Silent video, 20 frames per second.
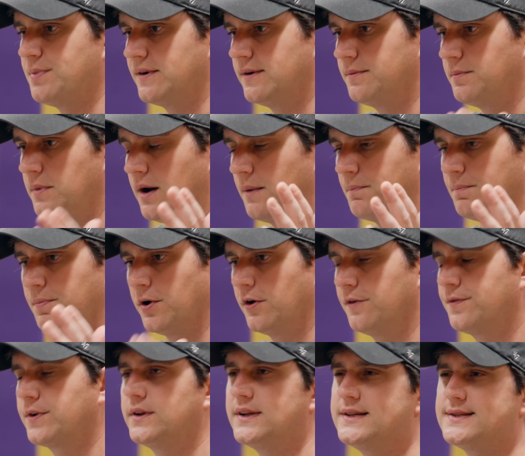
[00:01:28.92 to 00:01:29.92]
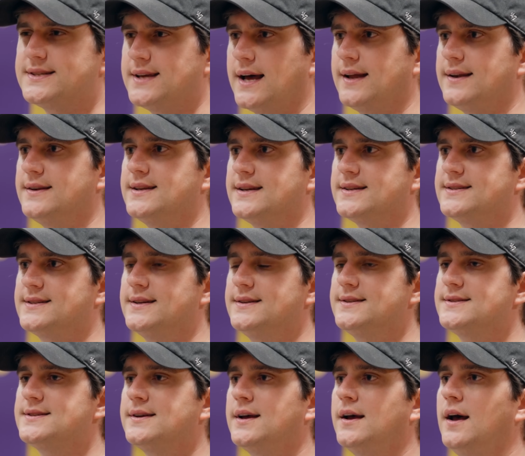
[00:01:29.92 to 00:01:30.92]
a, a perfectly set
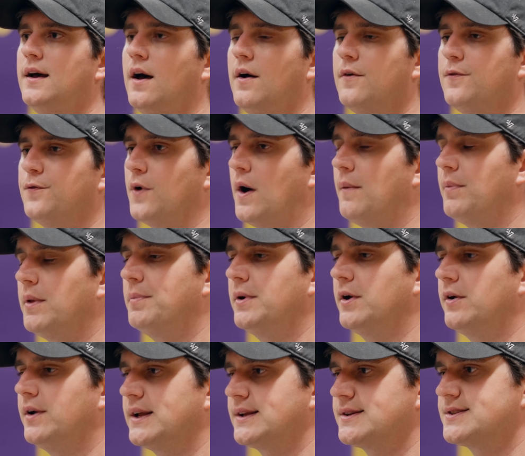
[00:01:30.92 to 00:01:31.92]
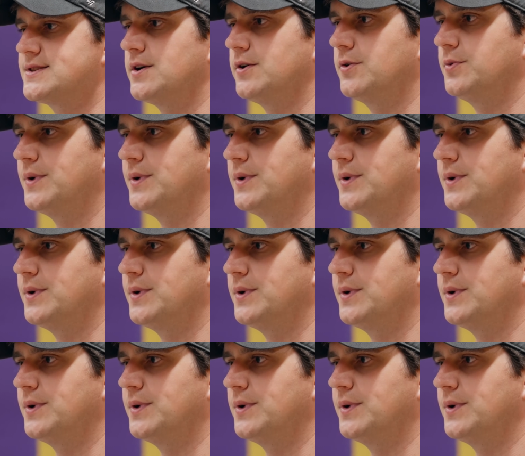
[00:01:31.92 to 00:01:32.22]
distance from the building so